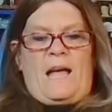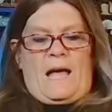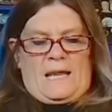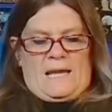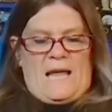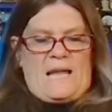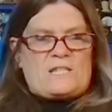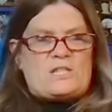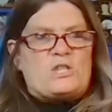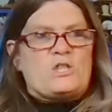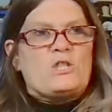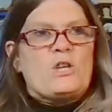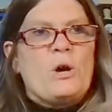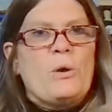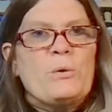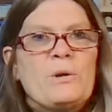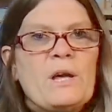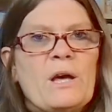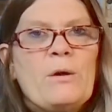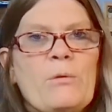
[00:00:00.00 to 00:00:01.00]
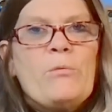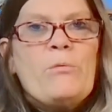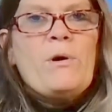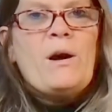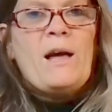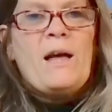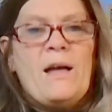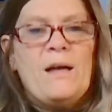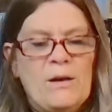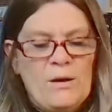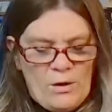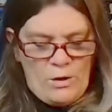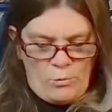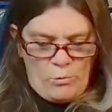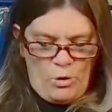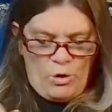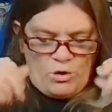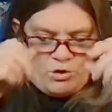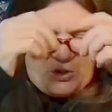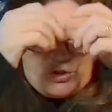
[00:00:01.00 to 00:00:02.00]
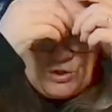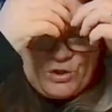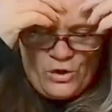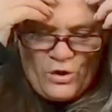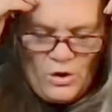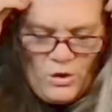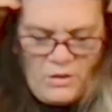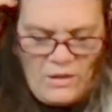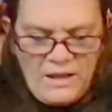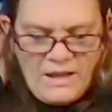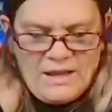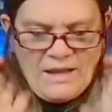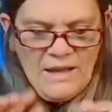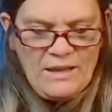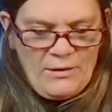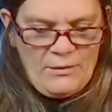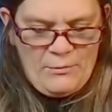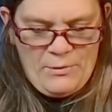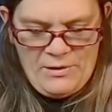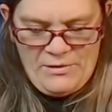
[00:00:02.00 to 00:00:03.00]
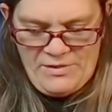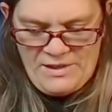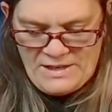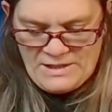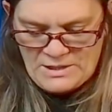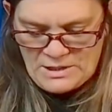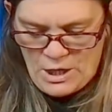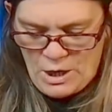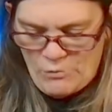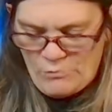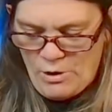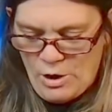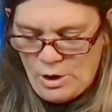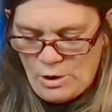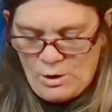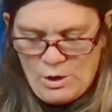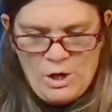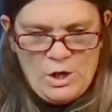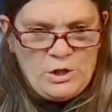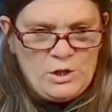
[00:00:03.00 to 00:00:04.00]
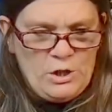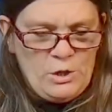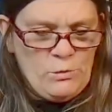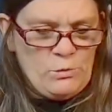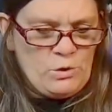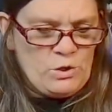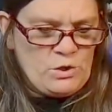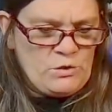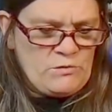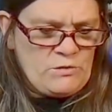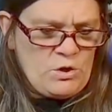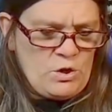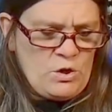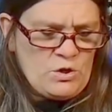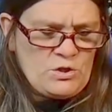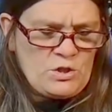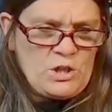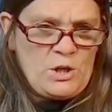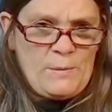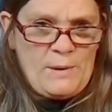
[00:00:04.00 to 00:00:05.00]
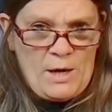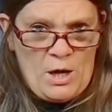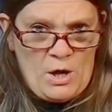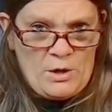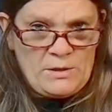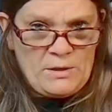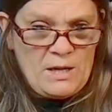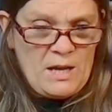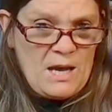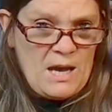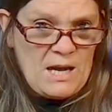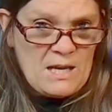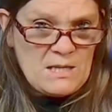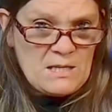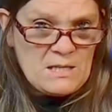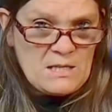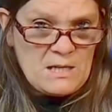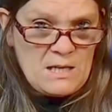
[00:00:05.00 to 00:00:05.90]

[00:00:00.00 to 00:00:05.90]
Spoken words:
I like to show you where, warts and all, when things go wrong. You could, of course, glue it on and